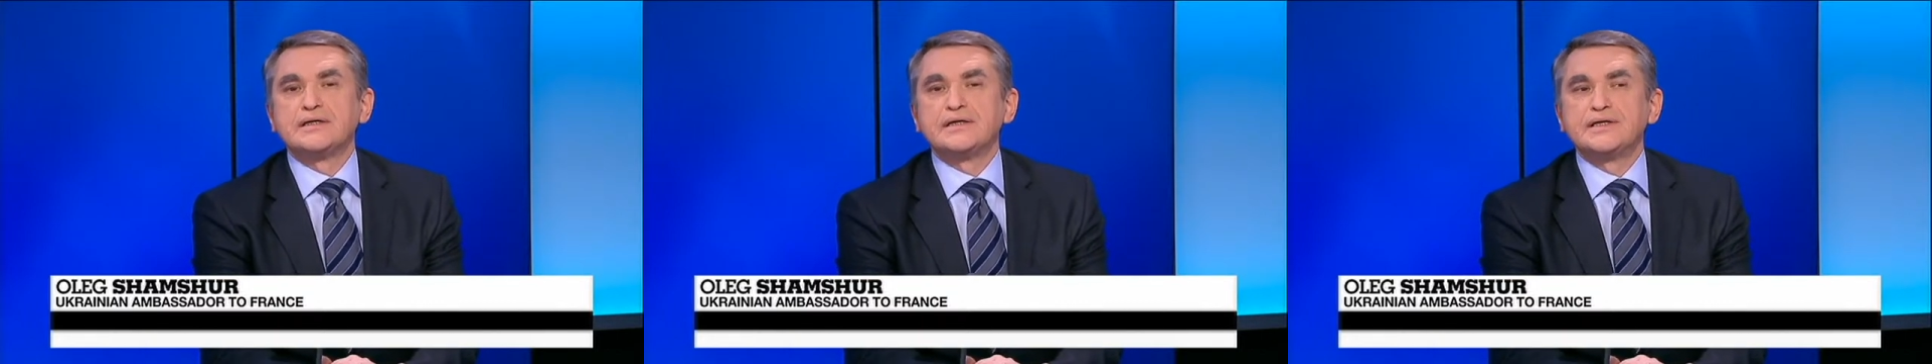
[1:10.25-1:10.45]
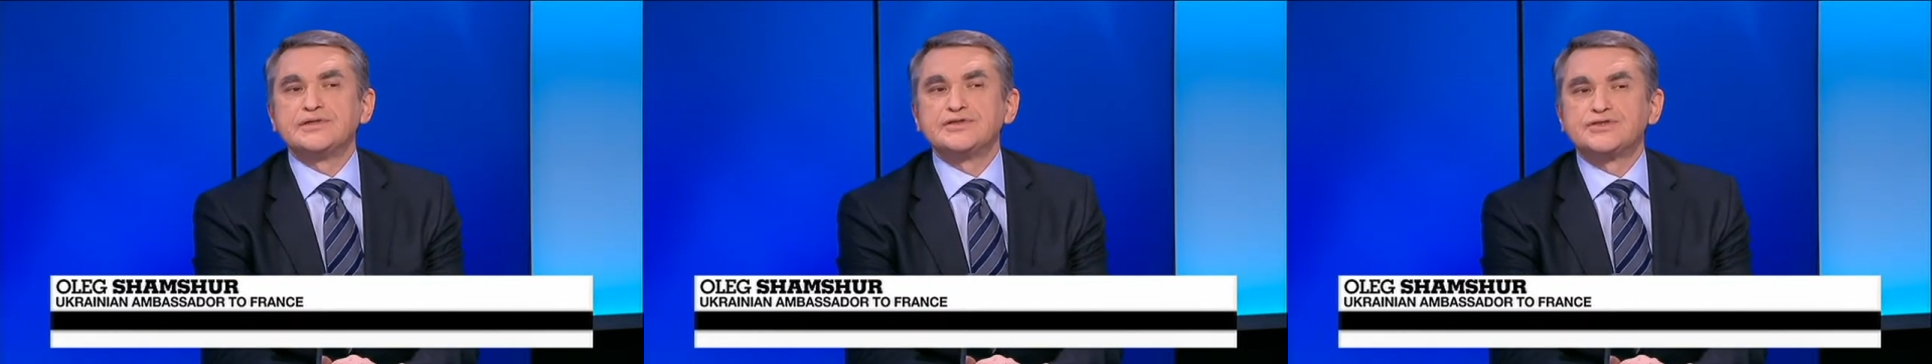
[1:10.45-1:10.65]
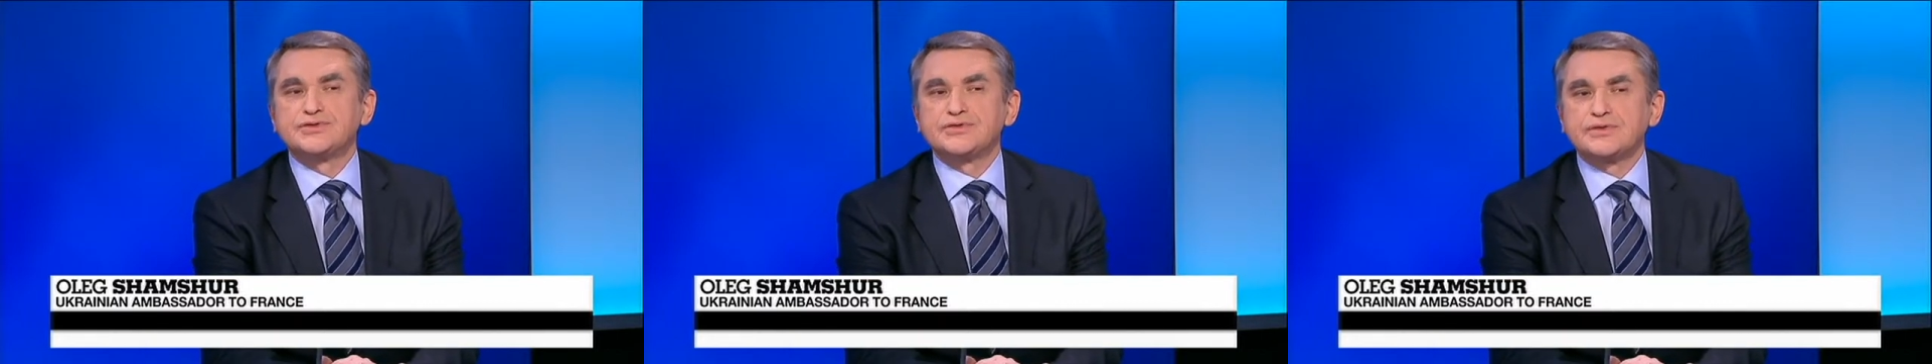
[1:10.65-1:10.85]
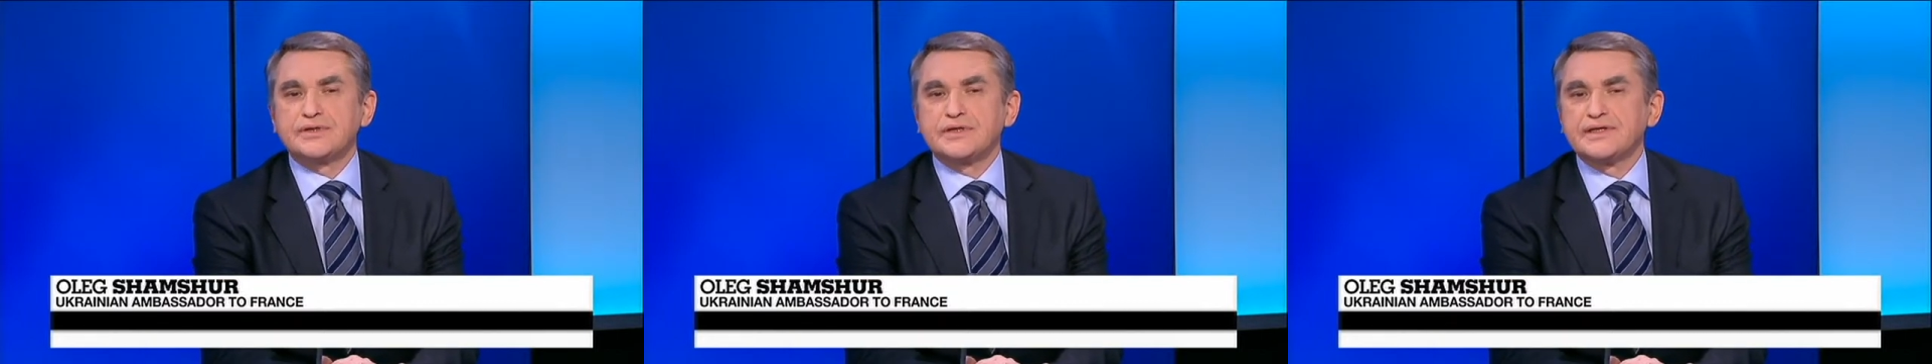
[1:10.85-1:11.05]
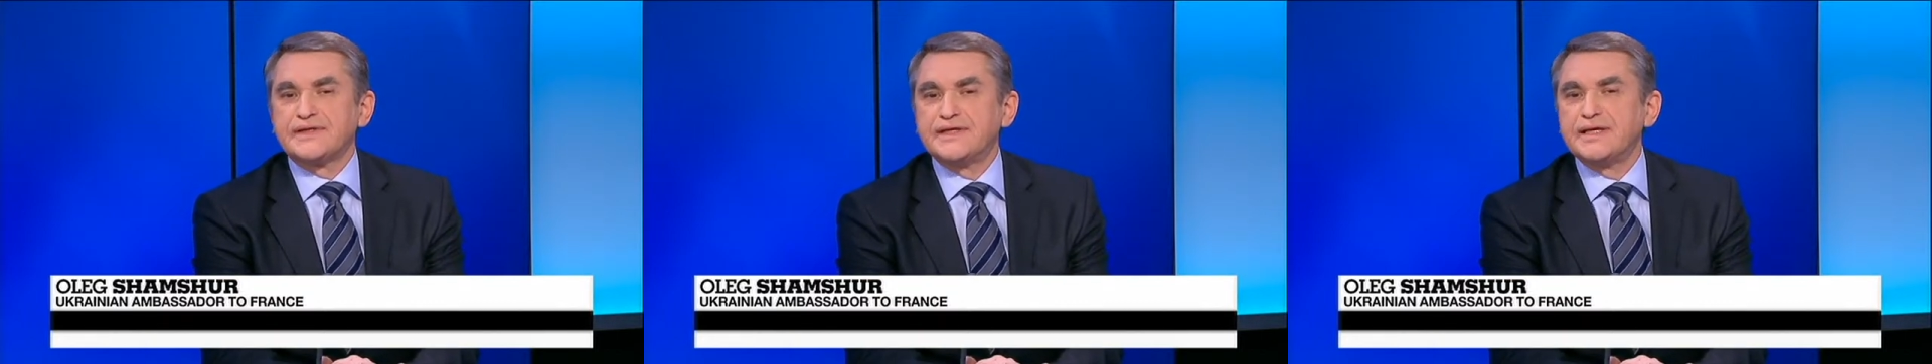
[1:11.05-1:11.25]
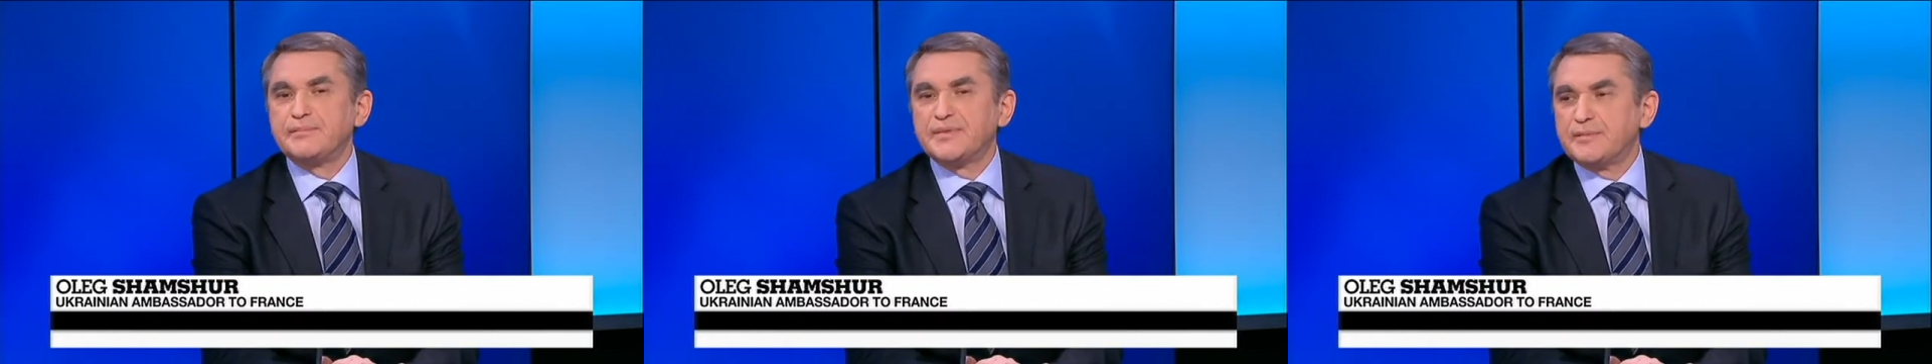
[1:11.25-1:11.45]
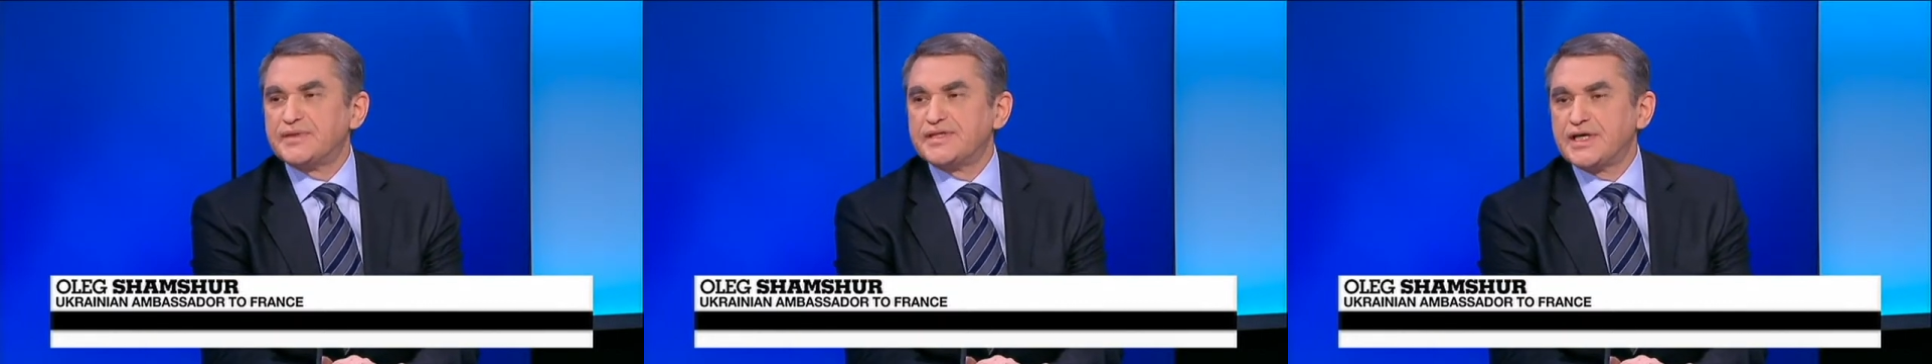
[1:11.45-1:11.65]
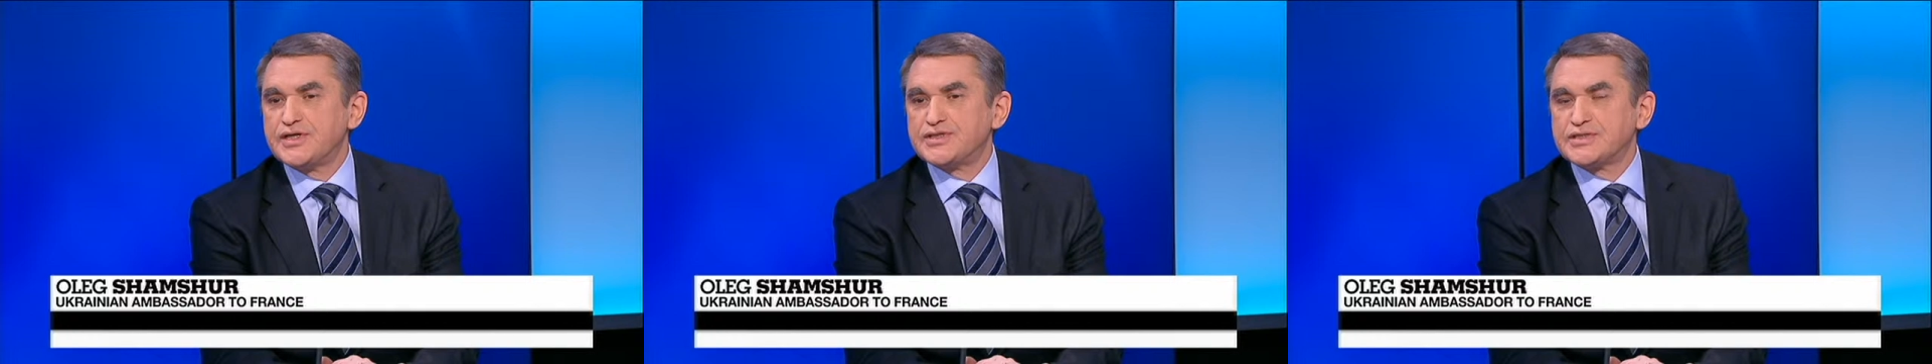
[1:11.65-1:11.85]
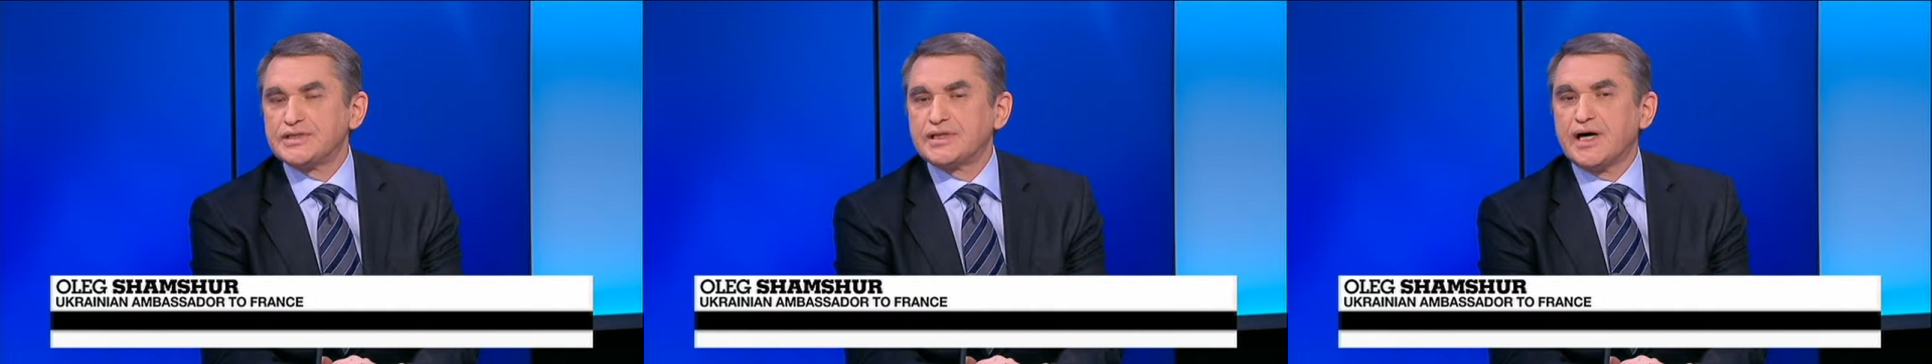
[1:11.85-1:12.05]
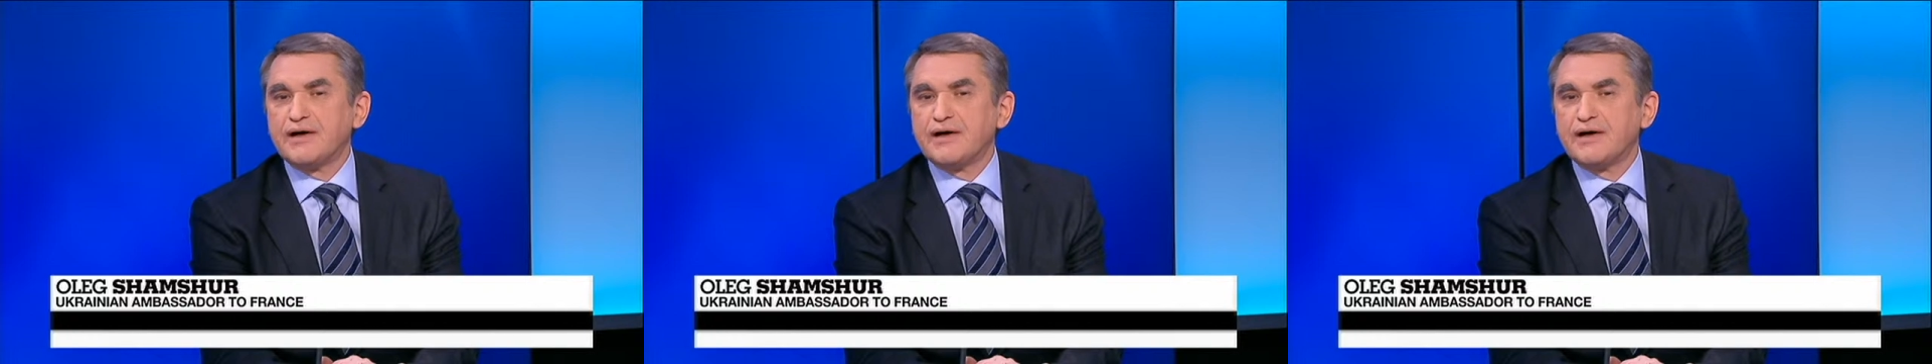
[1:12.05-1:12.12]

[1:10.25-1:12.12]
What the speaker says: ensure the implementation